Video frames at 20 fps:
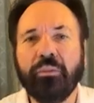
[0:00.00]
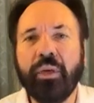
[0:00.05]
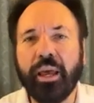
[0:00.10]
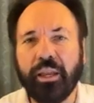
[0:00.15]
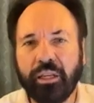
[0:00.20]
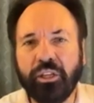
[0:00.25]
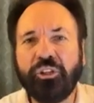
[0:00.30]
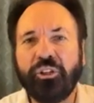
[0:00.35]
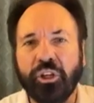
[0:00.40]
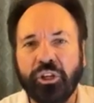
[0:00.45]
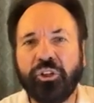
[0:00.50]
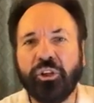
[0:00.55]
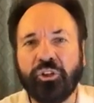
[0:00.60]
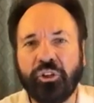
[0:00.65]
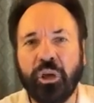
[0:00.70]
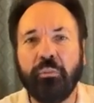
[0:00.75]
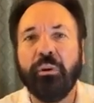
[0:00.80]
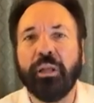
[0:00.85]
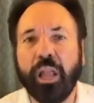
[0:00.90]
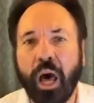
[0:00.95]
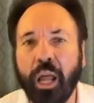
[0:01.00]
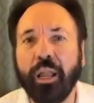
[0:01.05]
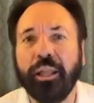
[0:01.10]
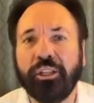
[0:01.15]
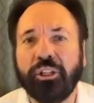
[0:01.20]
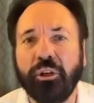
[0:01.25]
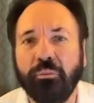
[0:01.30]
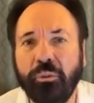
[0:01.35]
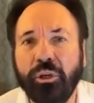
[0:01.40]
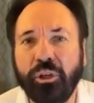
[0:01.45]
that is just the
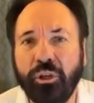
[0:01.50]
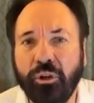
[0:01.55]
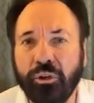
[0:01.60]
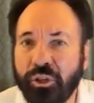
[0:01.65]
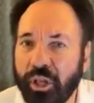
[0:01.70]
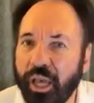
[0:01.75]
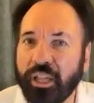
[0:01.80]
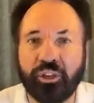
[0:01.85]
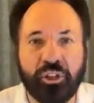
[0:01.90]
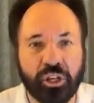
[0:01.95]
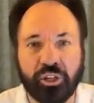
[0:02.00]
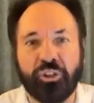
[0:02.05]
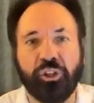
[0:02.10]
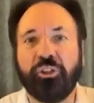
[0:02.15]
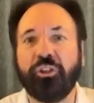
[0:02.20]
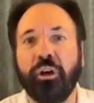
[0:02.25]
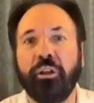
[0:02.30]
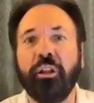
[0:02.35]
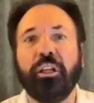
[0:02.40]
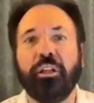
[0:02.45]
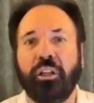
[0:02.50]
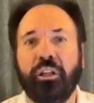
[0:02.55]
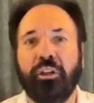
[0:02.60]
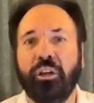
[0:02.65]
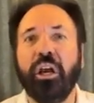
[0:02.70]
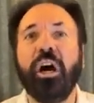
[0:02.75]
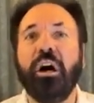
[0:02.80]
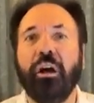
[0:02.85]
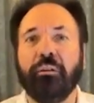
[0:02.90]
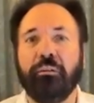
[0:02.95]
terminology we use. It's just eternity
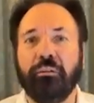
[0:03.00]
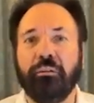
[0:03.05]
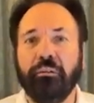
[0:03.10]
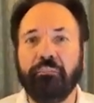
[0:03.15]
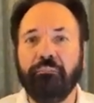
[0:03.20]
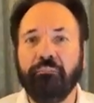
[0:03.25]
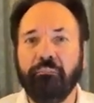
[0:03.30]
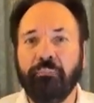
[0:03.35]
to God.